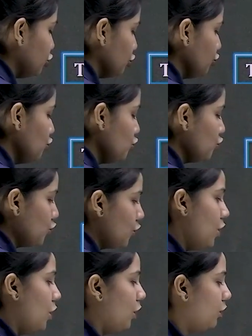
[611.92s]
2
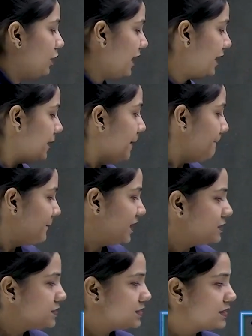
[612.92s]
okay
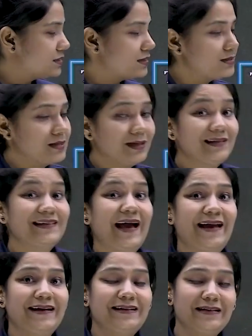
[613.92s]
means this is the
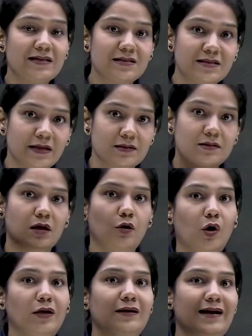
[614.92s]
characteristics the
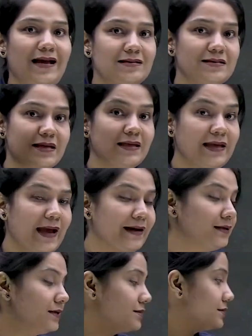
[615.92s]
contrasting
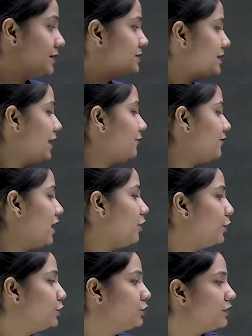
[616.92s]
characteristics that we are
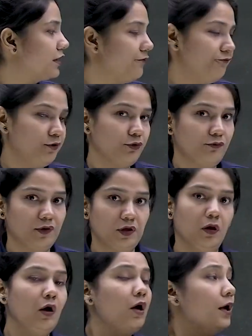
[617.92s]
going to refer over
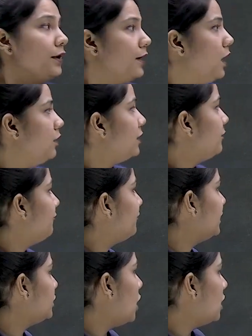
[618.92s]
here now if we
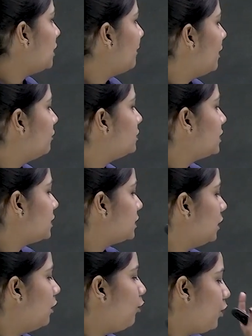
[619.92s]
talk about
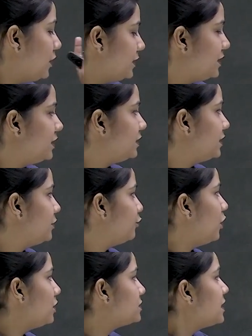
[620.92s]
here what he did
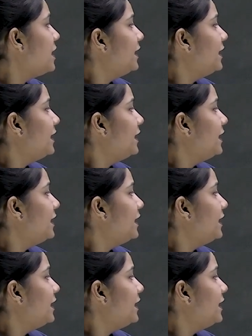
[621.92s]
was